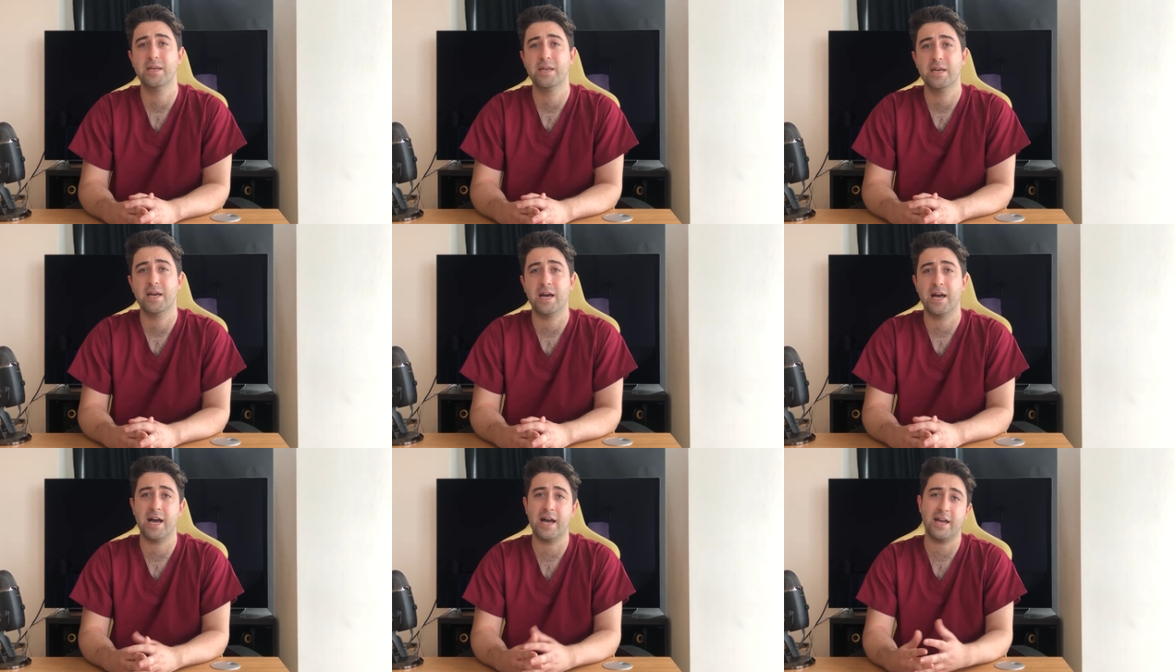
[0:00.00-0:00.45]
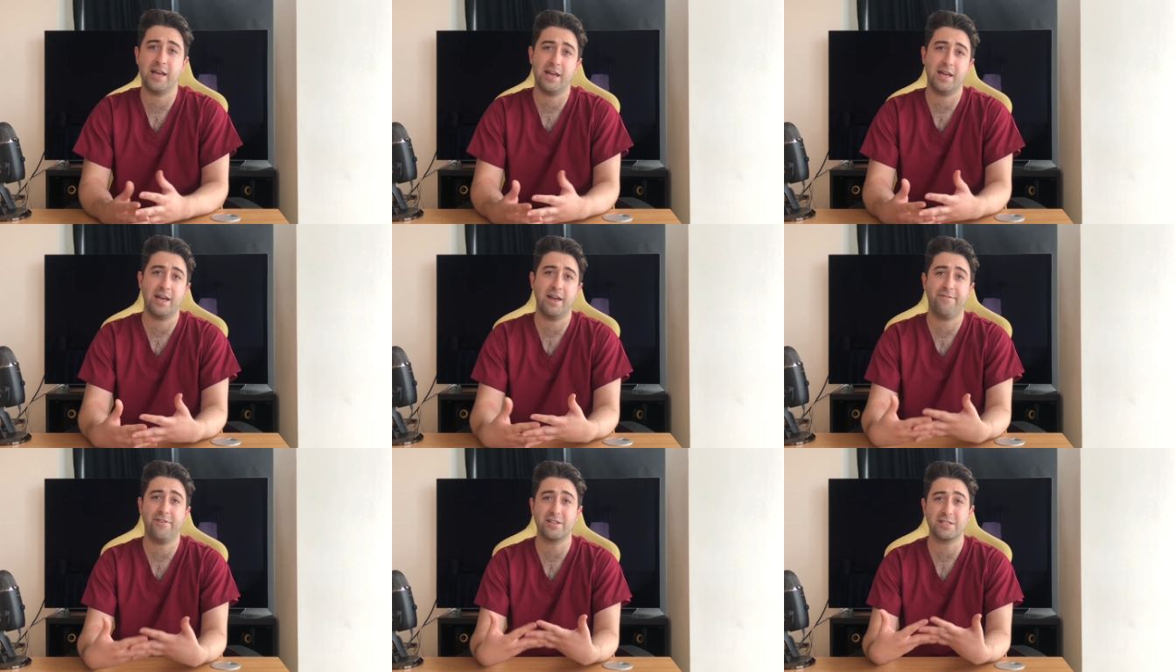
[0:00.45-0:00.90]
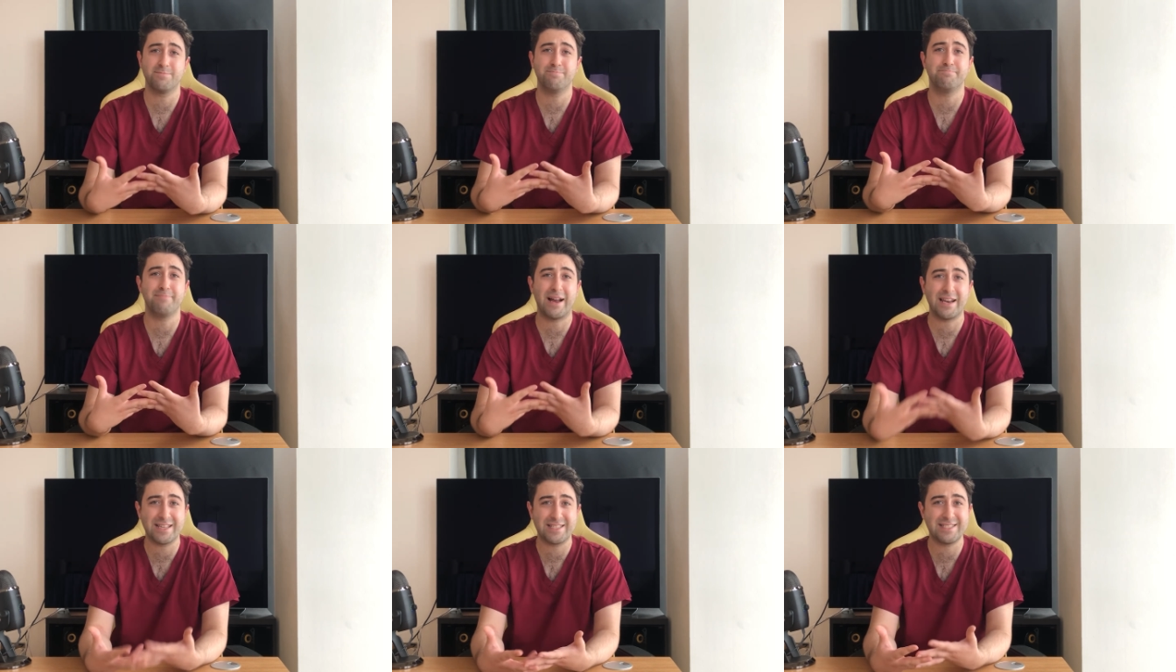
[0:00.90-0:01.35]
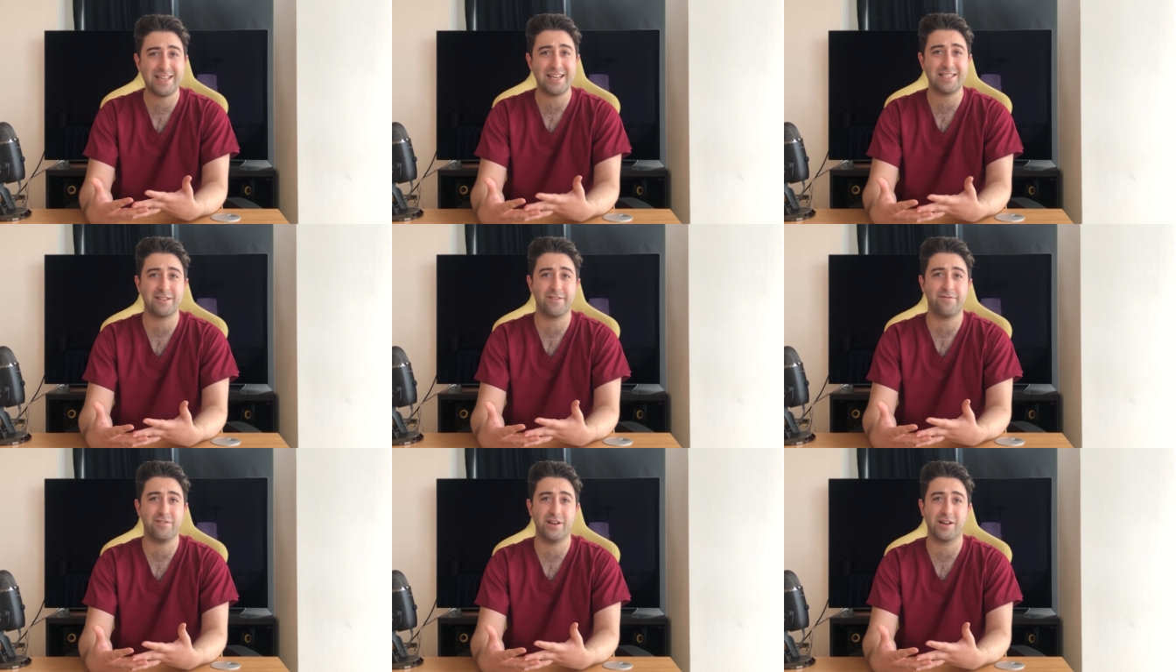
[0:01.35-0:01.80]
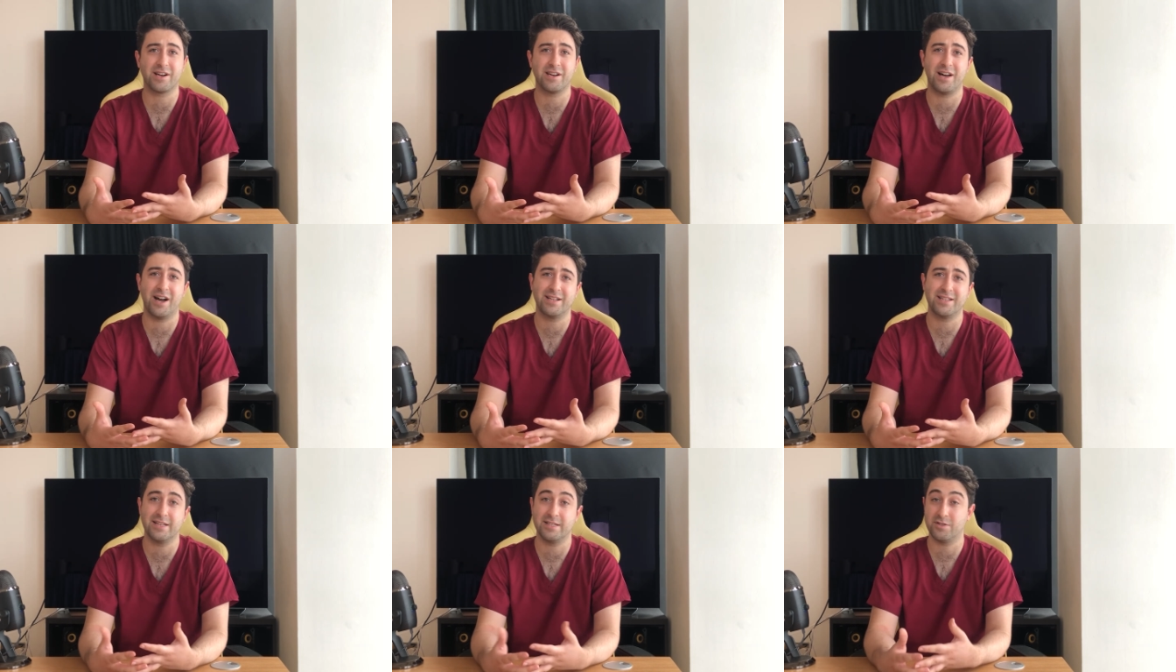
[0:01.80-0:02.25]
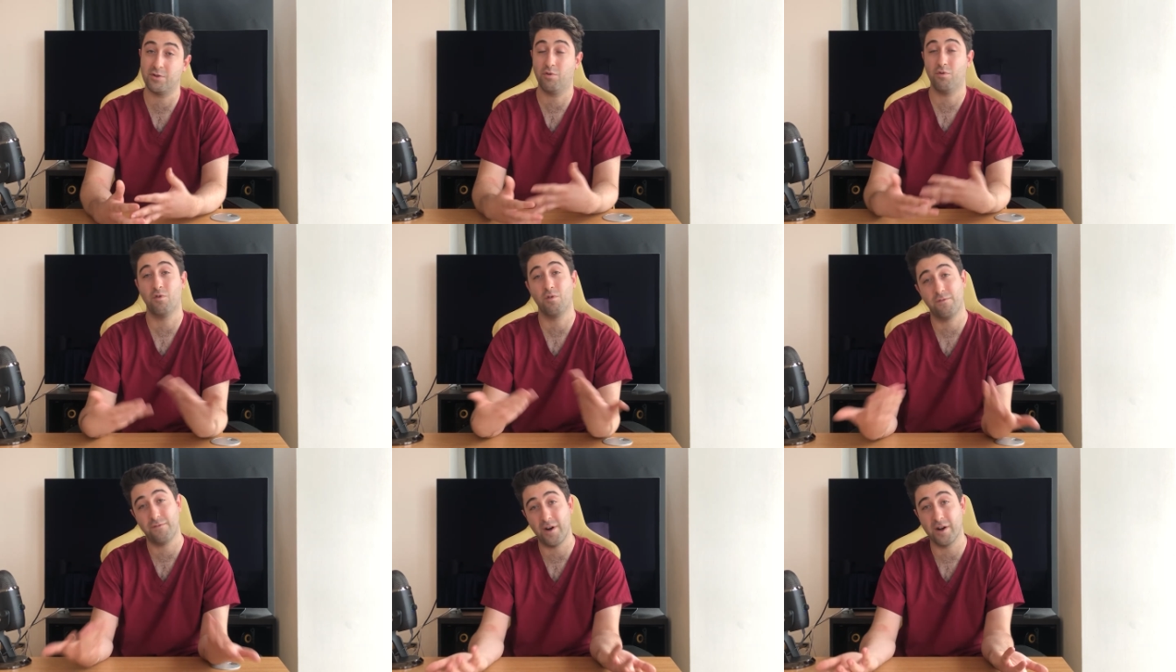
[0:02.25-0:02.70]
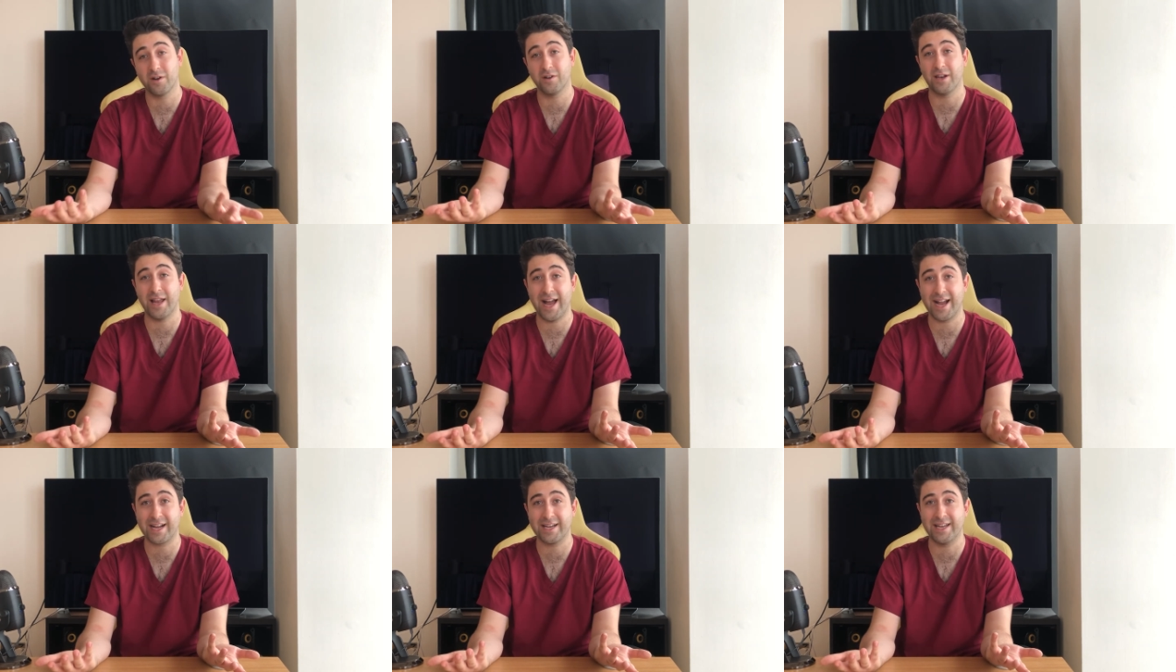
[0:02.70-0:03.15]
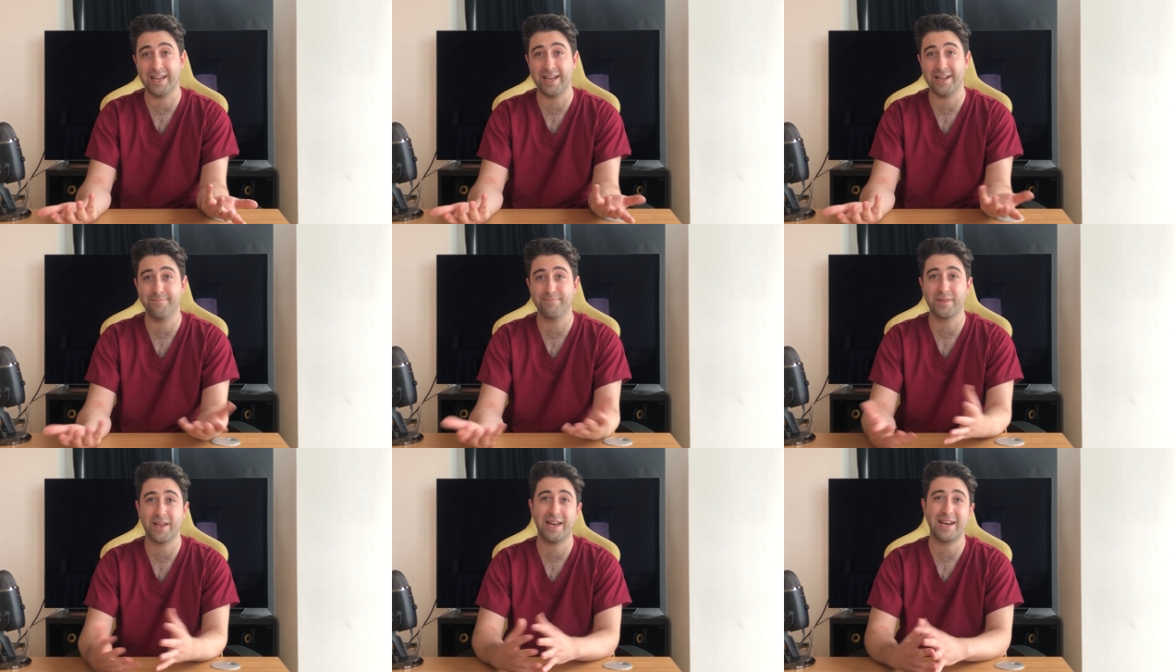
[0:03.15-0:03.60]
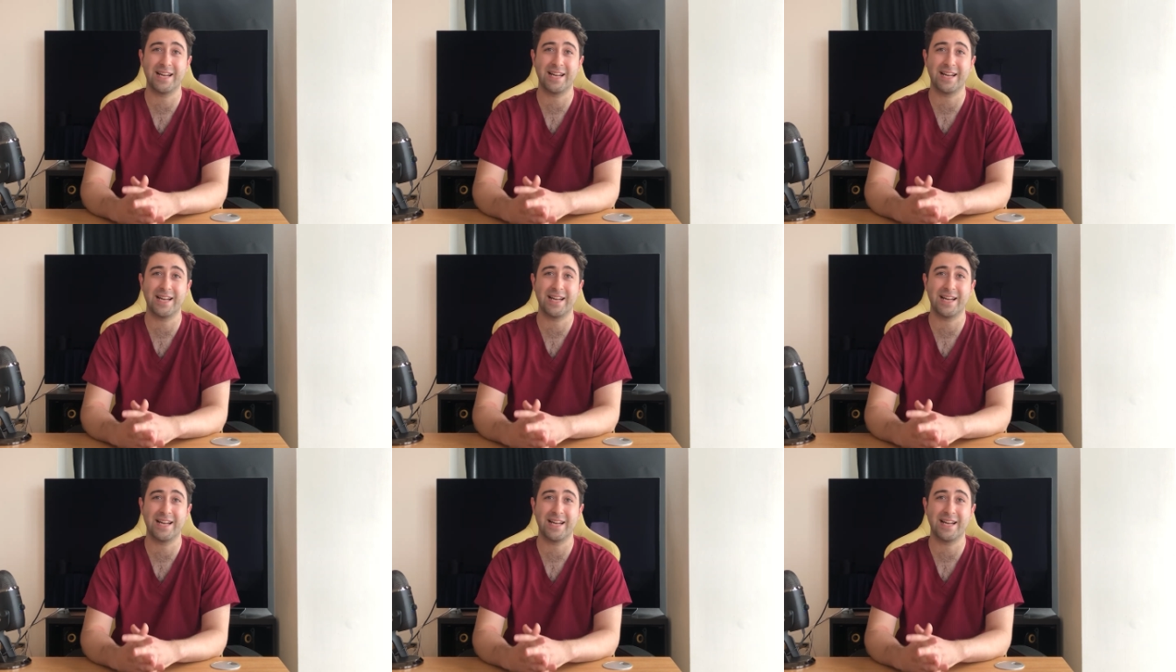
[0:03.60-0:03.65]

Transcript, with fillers: Uh, if it's Malassezia folliculitis or fungal acne, an